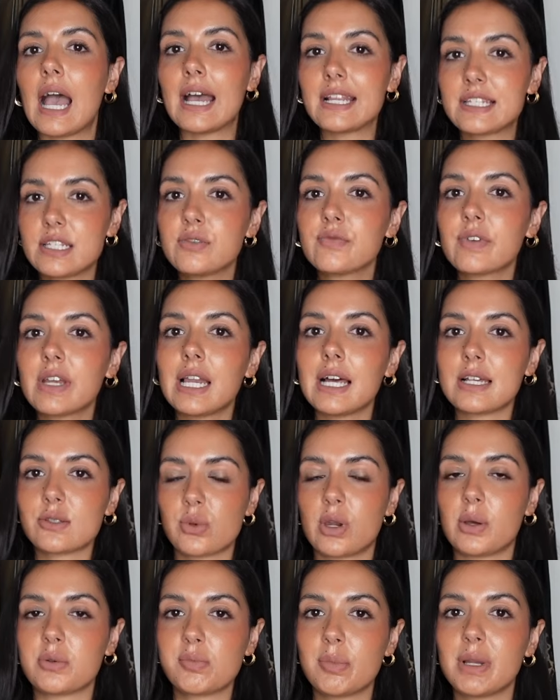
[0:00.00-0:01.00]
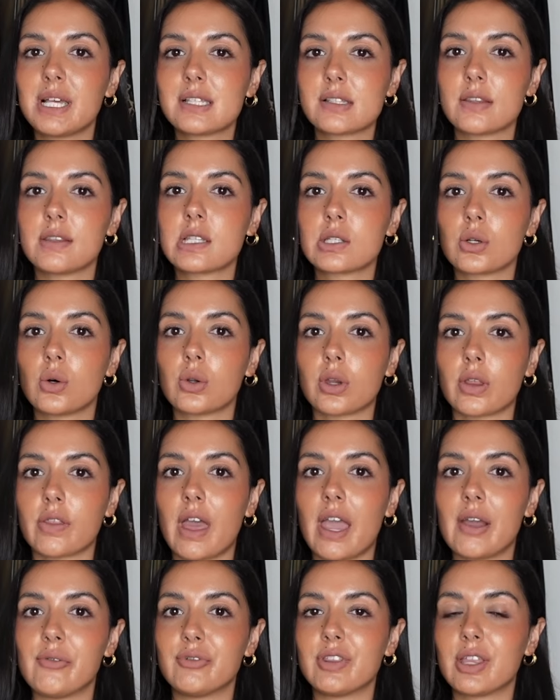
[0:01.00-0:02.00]
I didn't realize when I was placing this order
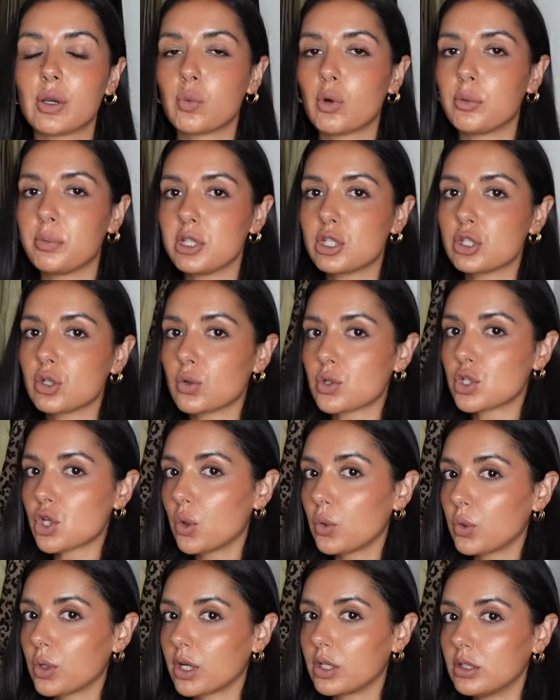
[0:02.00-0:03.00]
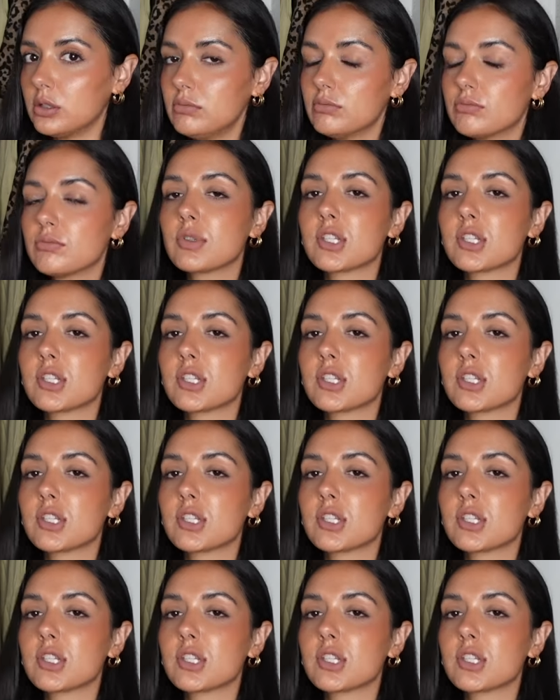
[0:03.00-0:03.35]
that everything would be so tonal.